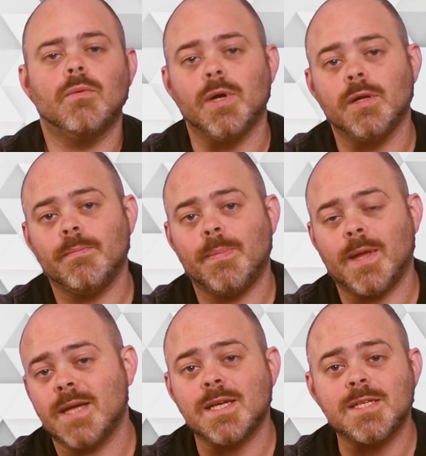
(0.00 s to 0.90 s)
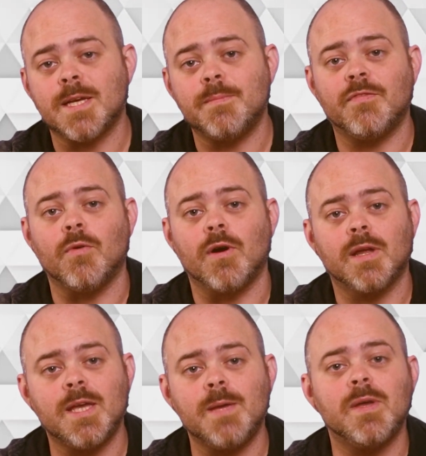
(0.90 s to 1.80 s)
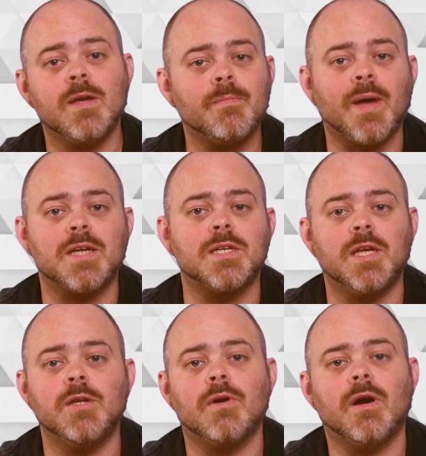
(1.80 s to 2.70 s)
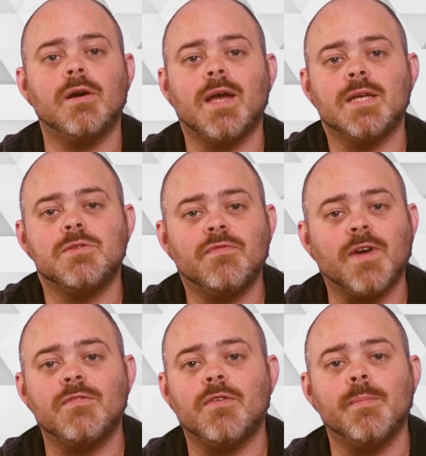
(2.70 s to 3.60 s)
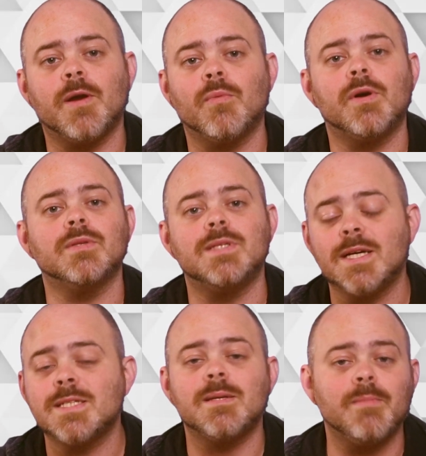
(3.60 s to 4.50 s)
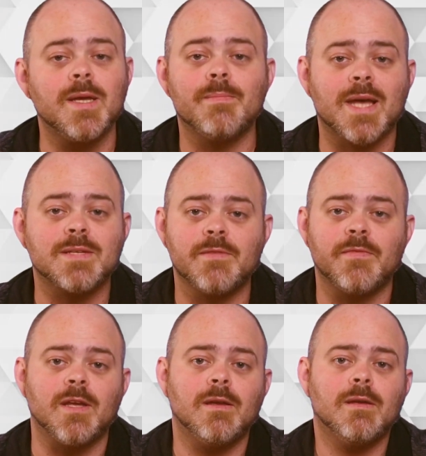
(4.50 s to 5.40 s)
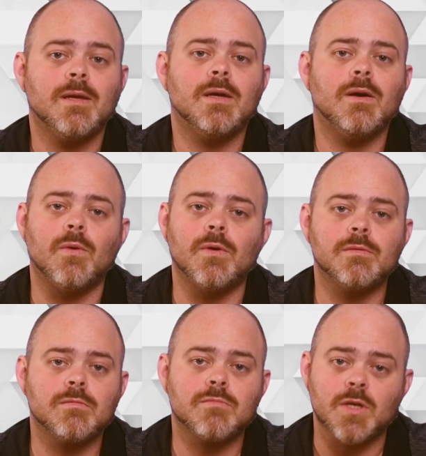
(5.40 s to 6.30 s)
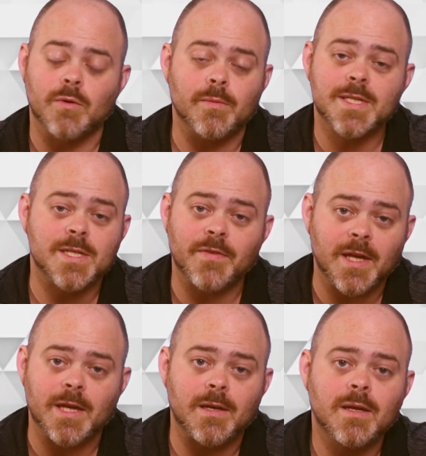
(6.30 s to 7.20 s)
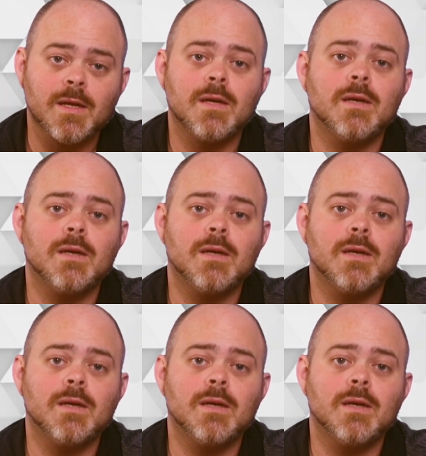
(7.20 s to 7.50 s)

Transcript: Well, as I said before, keeping compassion in your heart as you fight for a better world doesn't mean passivity. Or, to quote myself again,